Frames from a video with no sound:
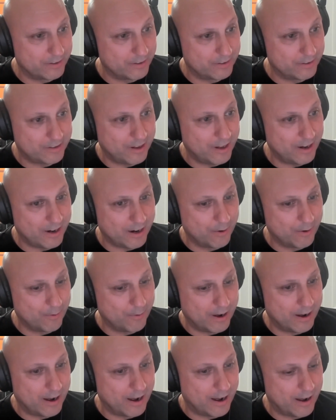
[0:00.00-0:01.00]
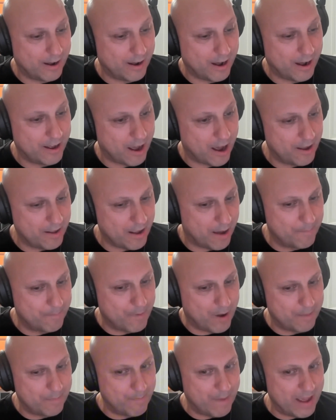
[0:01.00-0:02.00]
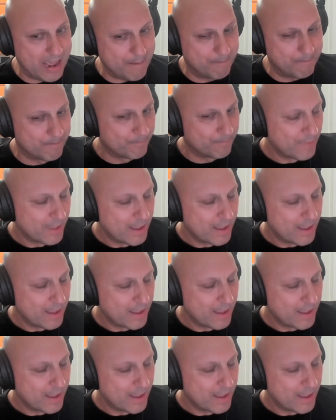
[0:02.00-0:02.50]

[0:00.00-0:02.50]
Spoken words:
And I'd met him